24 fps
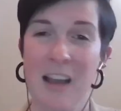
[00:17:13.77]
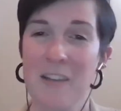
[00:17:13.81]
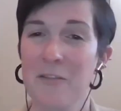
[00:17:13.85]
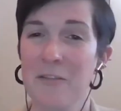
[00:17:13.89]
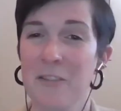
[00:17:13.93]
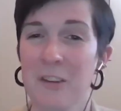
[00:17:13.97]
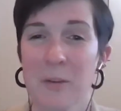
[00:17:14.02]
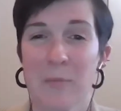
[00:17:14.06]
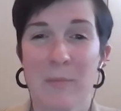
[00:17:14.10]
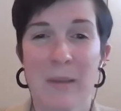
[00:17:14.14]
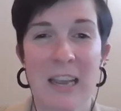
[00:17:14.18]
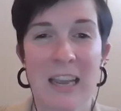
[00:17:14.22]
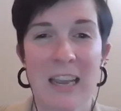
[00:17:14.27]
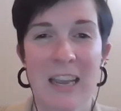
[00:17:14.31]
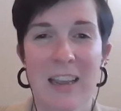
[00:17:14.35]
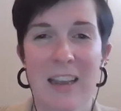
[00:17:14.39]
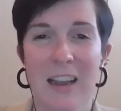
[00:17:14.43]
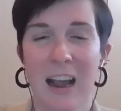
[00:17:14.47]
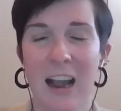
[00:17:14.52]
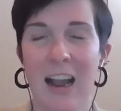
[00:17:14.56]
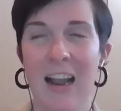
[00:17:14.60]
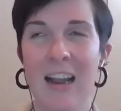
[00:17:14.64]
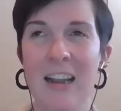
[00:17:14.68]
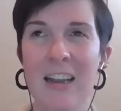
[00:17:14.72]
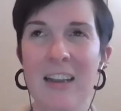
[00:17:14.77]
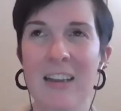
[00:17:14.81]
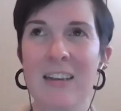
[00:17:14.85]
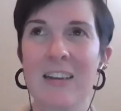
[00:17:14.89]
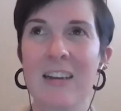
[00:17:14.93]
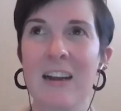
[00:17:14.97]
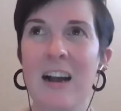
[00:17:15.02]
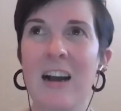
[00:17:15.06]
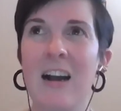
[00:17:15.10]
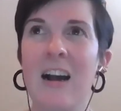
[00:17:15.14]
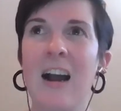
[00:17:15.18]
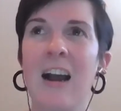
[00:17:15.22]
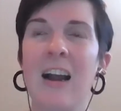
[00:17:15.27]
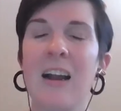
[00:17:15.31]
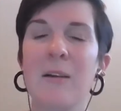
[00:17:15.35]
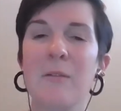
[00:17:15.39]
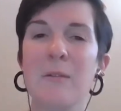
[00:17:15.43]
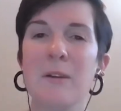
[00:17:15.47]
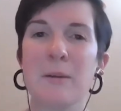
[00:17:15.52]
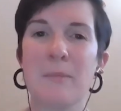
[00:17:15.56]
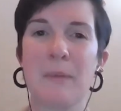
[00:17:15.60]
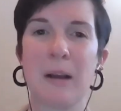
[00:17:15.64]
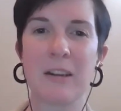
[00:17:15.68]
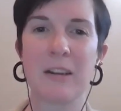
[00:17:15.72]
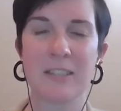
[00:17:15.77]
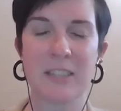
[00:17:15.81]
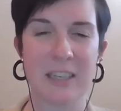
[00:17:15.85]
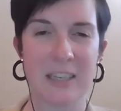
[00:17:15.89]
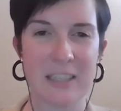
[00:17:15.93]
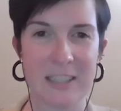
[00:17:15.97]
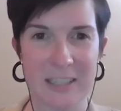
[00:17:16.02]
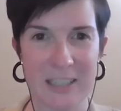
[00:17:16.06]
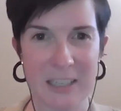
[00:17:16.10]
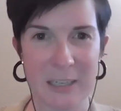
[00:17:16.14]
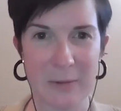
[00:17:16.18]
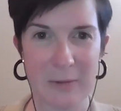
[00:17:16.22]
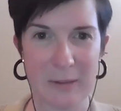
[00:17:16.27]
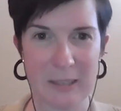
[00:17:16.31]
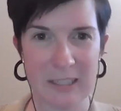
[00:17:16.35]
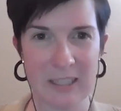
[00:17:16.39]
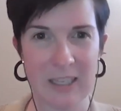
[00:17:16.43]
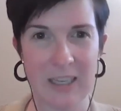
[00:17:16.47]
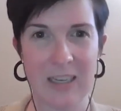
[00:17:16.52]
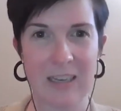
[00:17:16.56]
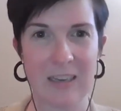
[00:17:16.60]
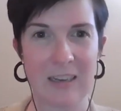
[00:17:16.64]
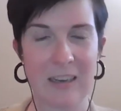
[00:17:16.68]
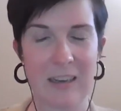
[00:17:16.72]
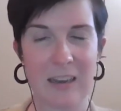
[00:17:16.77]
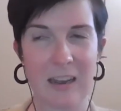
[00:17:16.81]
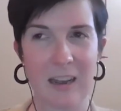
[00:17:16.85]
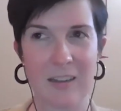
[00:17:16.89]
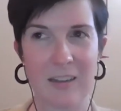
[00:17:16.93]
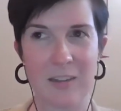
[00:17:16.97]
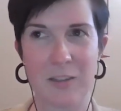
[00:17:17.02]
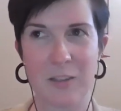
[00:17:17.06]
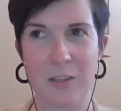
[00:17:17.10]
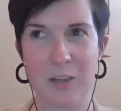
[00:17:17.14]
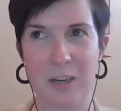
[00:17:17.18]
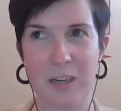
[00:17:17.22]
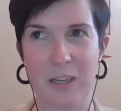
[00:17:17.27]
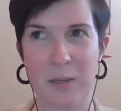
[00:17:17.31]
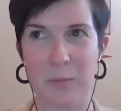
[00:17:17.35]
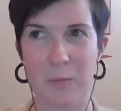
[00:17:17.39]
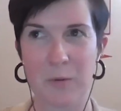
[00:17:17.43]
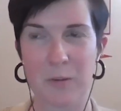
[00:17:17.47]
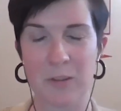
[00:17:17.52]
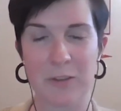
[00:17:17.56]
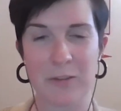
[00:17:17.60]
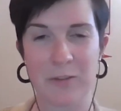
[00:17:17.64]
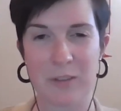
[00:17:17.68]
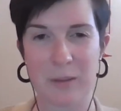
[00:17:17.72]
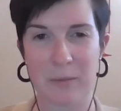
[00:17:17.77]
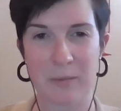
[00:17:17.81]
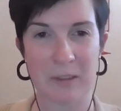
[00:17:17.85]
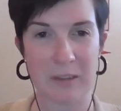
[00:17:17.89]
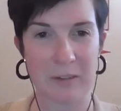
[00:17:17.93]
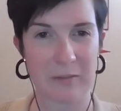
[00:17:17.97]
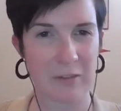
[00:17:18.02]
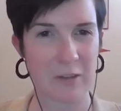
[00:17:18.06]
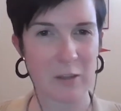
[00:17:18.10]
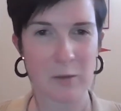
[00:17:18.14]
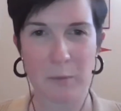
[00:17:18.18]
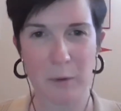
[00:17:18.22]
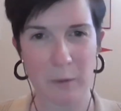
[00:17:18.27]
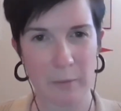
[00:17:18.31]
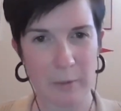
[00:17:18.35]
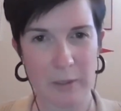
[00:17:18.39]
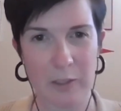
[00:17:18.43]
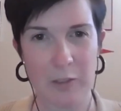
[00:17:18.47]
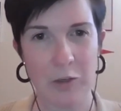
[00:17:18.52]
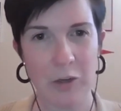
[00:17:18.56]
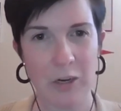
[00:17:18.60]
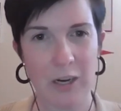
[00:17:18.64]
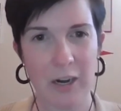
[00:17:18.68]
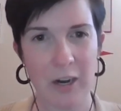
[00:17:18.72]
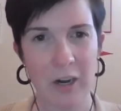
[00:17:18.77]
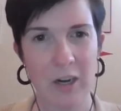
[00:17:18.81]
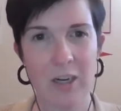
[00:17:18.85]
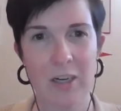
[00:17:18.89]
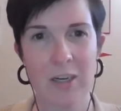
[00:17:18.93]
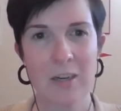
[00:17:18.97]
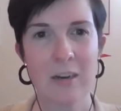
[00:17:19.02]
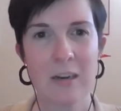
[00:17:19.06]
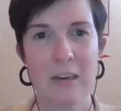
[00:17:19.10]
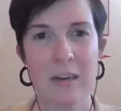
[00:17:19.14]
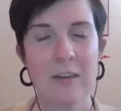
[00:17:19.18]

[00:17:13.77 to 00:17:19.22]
For me, I went about Tennessee whiskey as trying to produce something for a bourbon drinker.